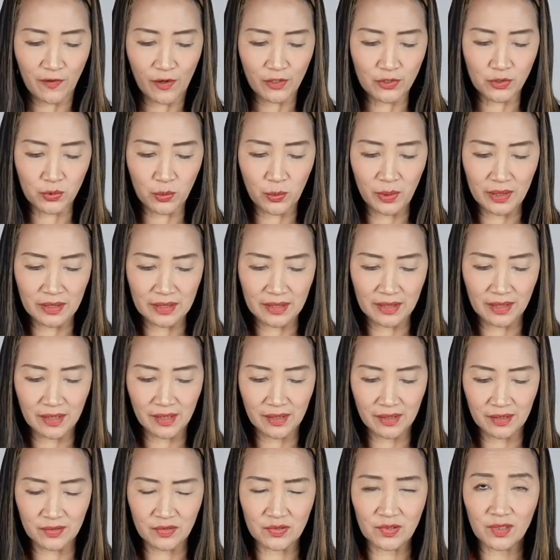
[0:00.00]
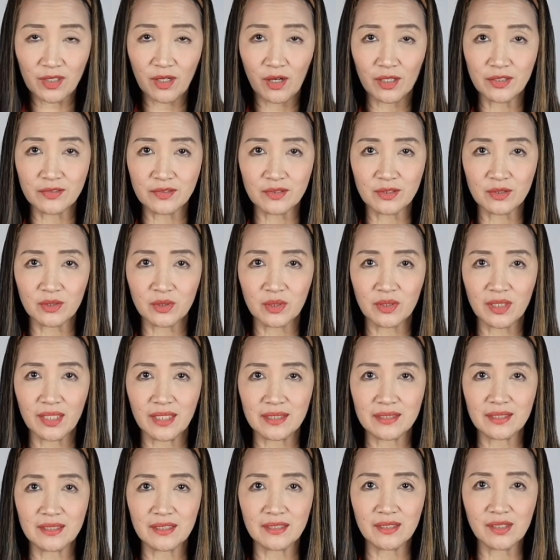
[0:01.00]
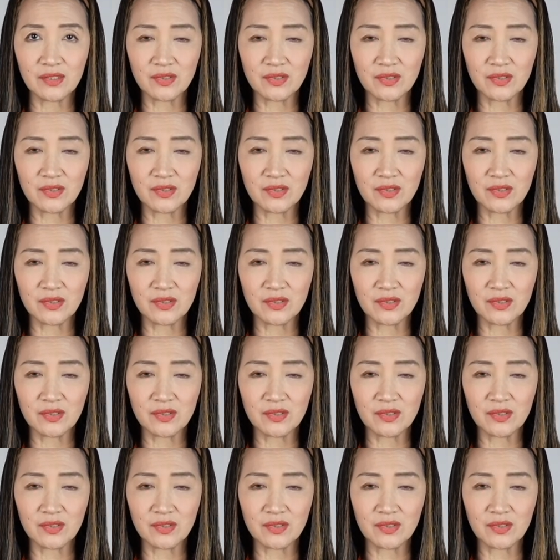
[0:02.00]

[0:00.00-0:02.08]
First one is concentrate.